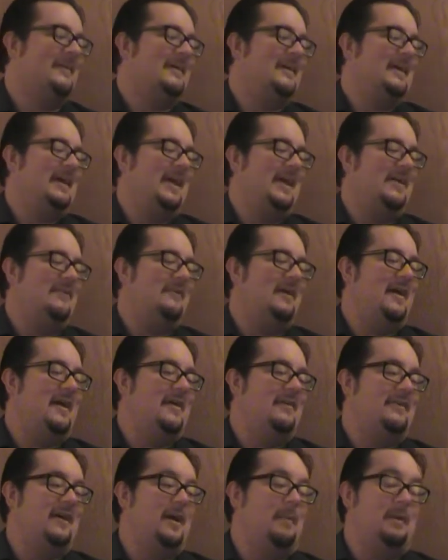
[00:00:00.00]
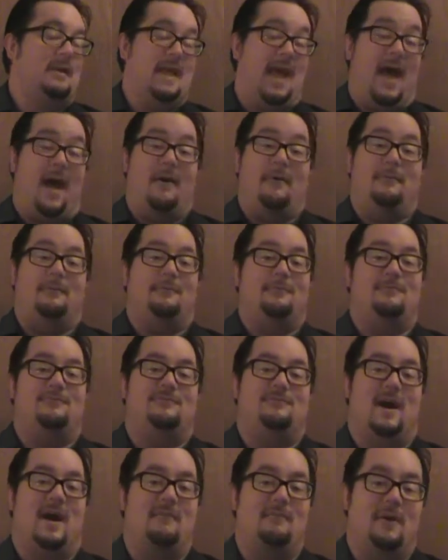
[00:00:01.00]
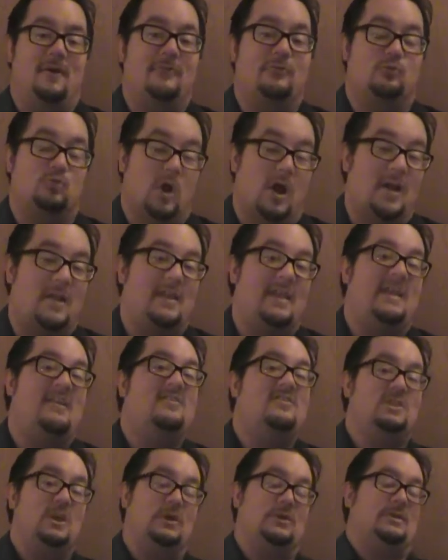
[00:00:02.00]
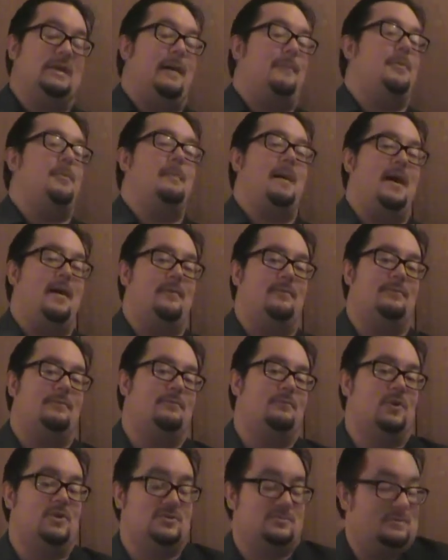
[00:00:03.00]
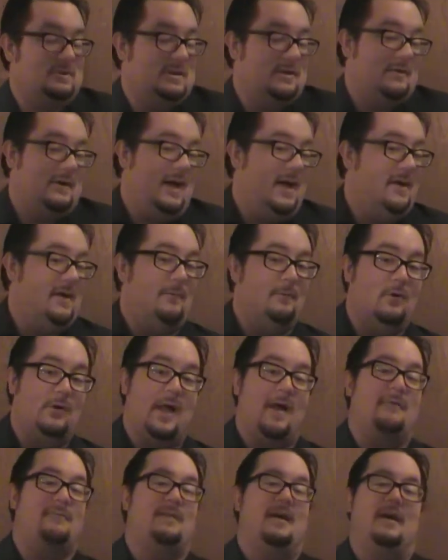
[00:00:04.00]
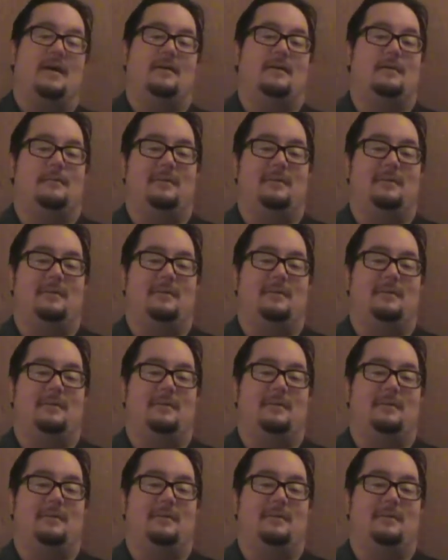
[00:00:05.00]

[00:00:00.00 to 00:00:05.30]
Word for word: Anyways, uh, but yeah, five months running, he still topped the mountain, which, you know, hey, I'm okay with that.